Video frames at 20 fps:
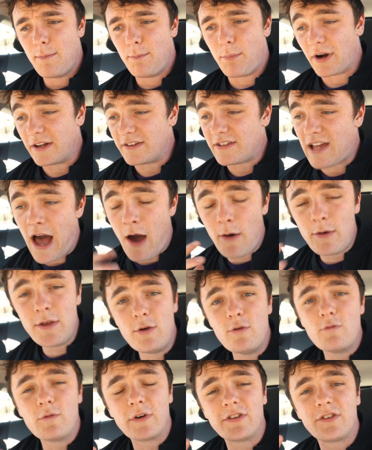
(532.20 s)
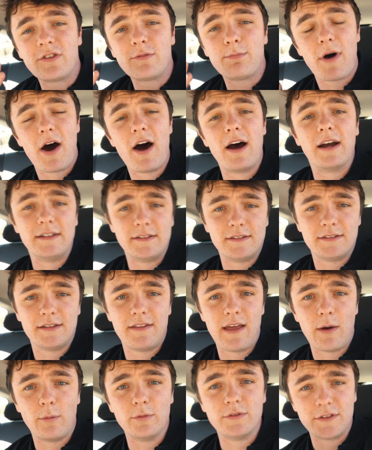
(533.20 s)
but it's how you
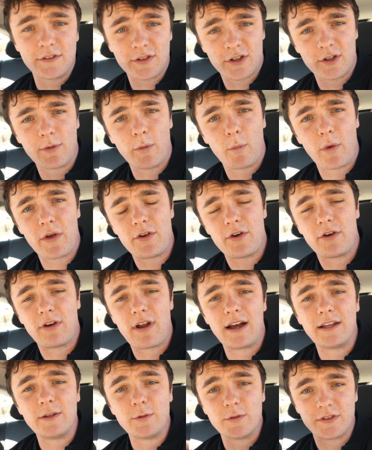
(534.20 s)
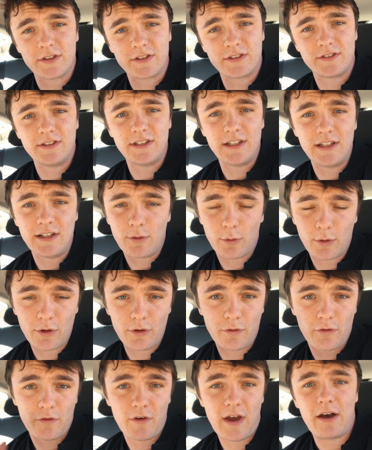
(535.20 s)
respond that will determine whether or not you succeed or
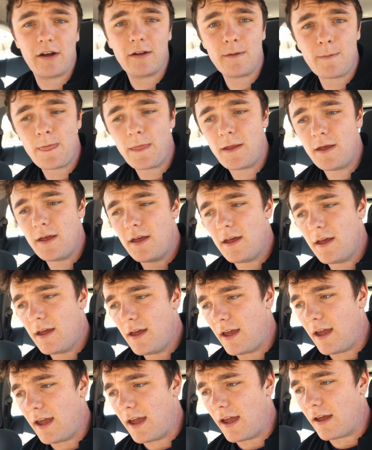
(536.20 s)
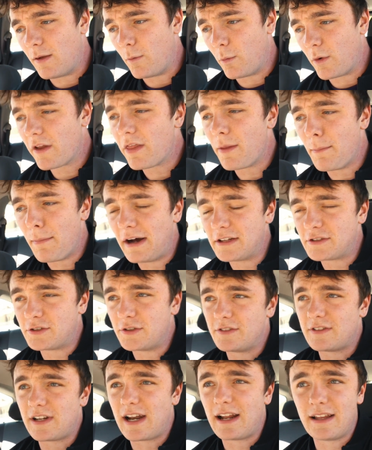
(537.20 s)
you fail. And one of the
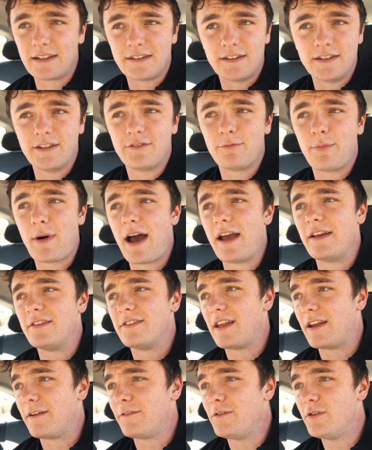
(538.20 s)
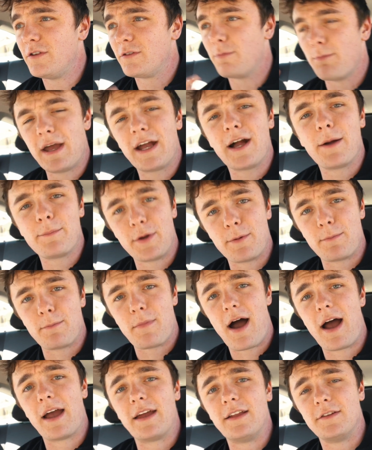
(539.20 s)
mantras that I like to live by is that if you just make up your
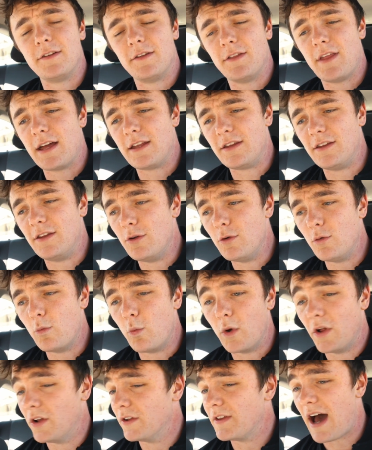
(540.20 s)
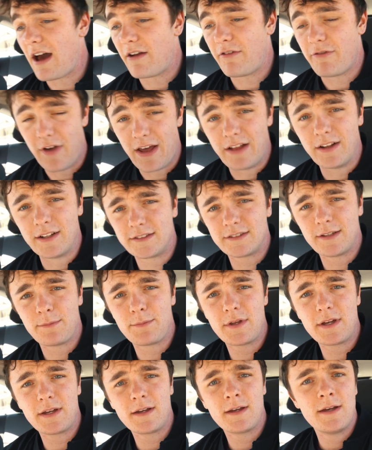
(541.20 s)
mind that you will not fail at
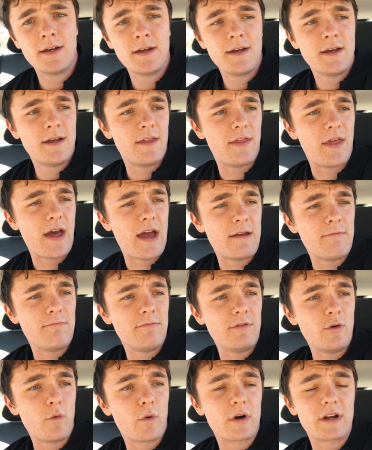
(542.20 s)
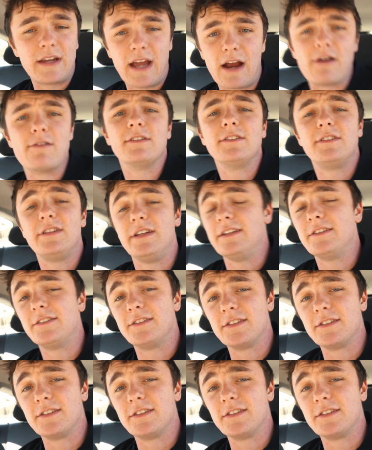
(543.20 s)
something, then you are guaranteed